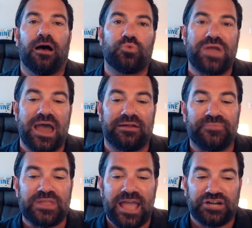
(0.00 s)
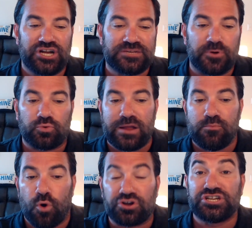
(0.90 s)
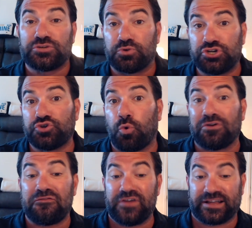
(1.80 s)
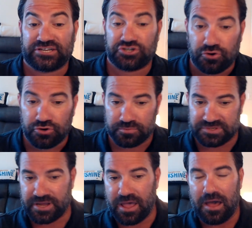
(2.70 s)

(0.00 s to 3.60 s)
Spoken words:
We had adjustable rate mortgages with short fixed terms.